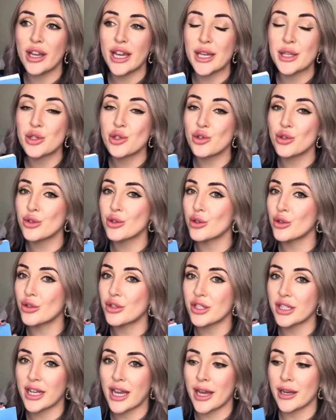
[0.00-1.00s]
it's just good
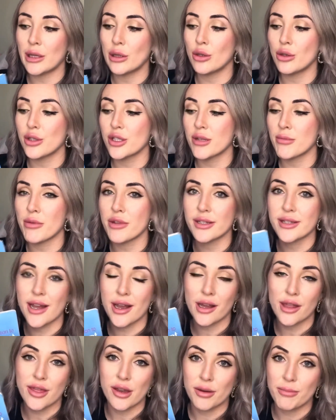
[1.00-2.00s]
to kind of look at some of the
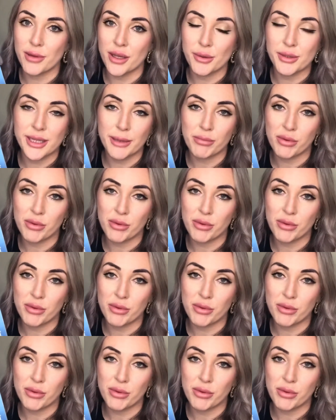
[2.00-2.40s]
psychotherapeutic